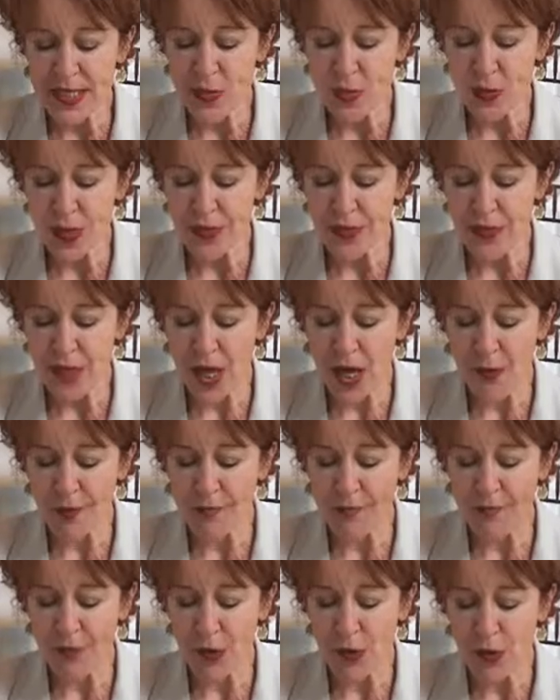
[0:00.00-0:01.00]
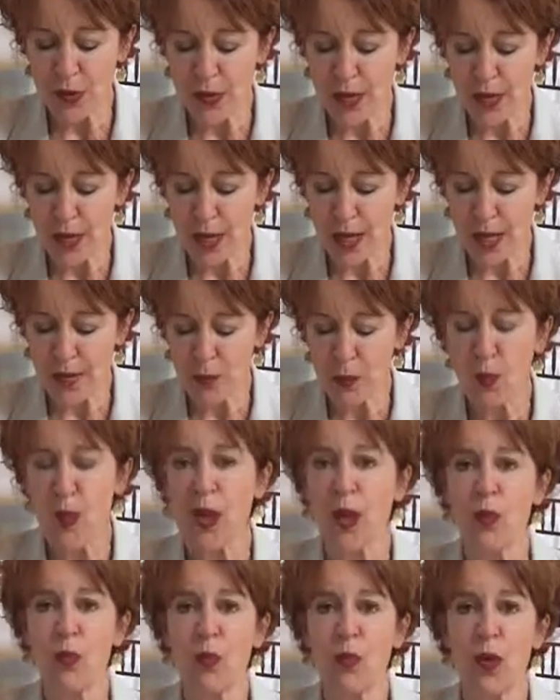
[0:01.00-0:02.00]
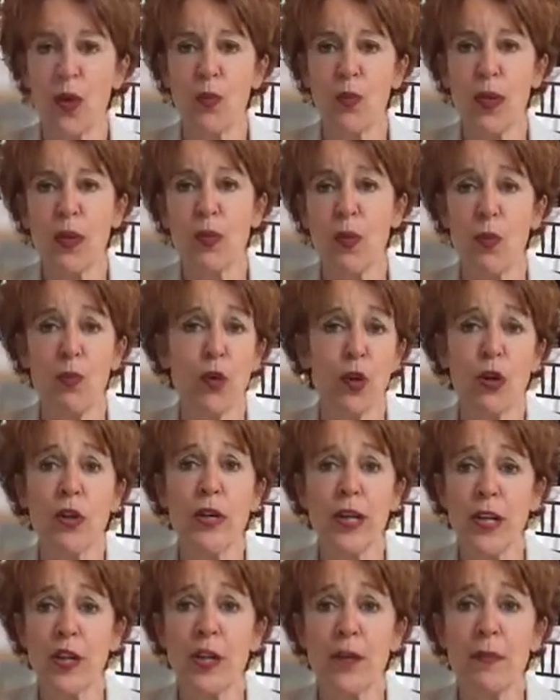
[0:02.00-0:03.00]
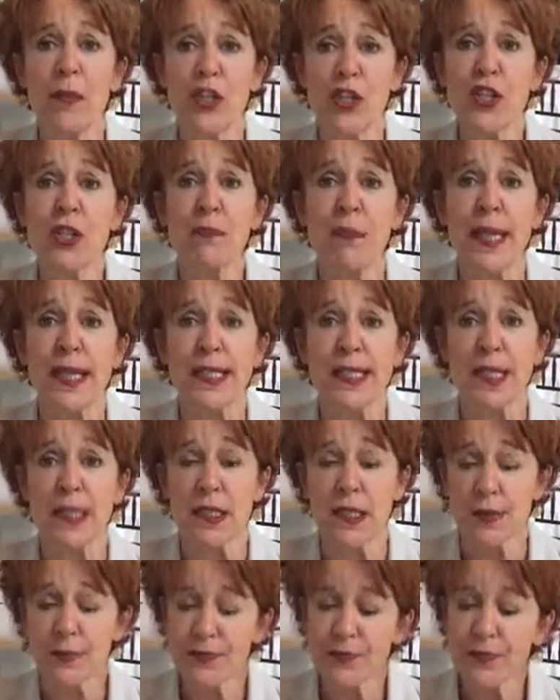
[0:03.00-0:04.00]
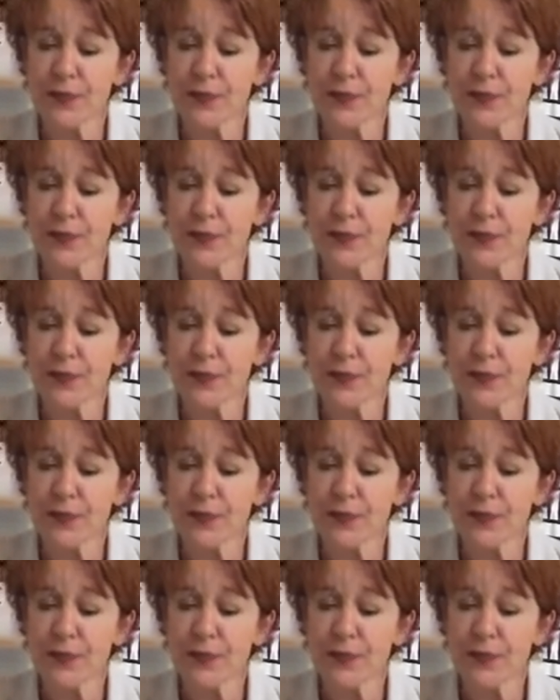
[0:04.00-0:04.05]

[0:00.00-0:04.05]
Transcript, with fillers: with um, folks uh, where, where we work on a commission basis.